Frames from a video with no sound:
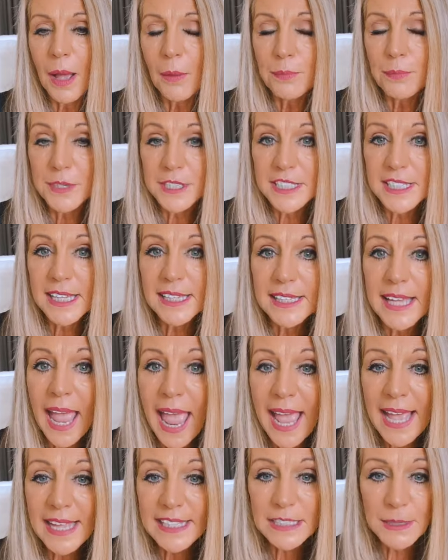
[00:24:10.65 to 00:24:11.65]
Priscilla,
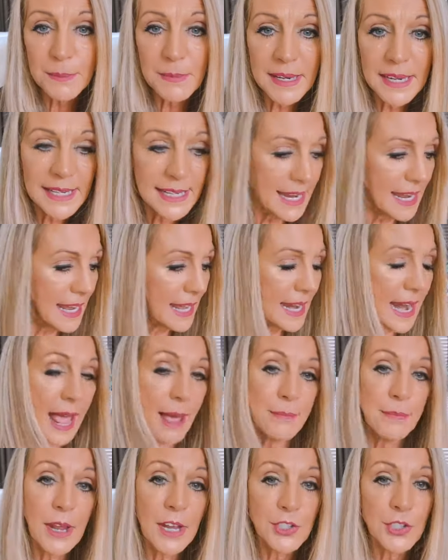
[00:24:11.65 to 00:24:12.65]
ask me again.
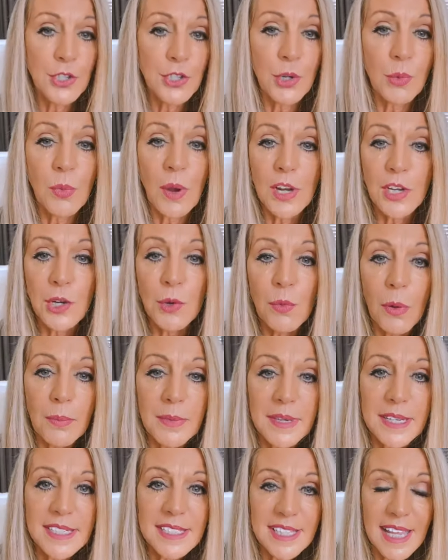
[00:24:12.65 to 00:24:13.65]
I'm not sure what you want
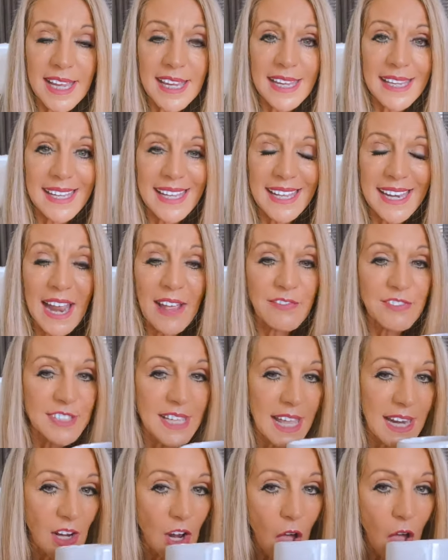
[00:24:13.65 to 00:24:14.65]
me to say again. I've
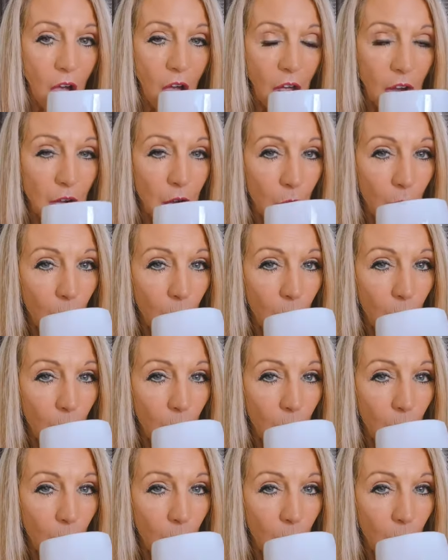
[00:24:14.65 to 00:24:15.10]
said a lot.